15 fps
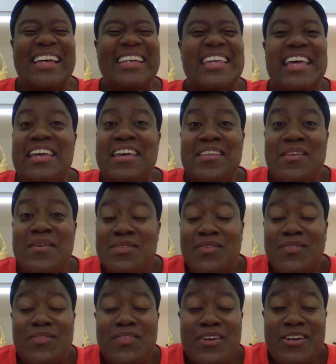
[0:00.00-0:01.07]
taking those
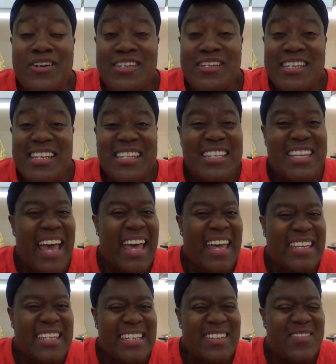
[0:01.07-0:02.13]
first
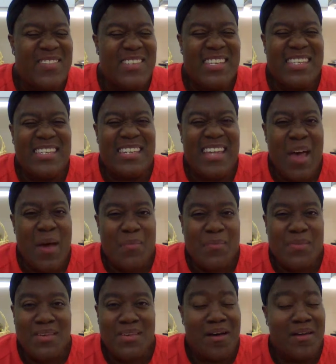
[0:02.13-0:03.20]
tentative
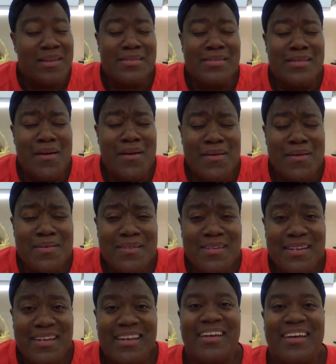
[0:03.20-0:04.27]
steps on his
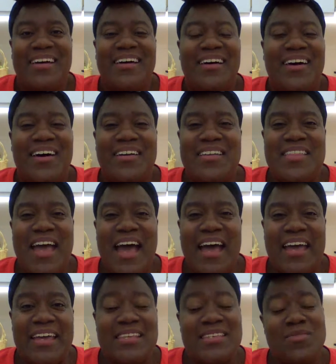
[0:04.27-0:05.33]
own onto the
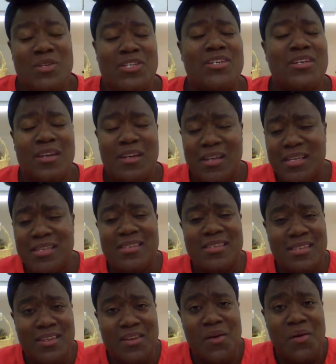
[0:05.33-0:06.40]
ice, which is,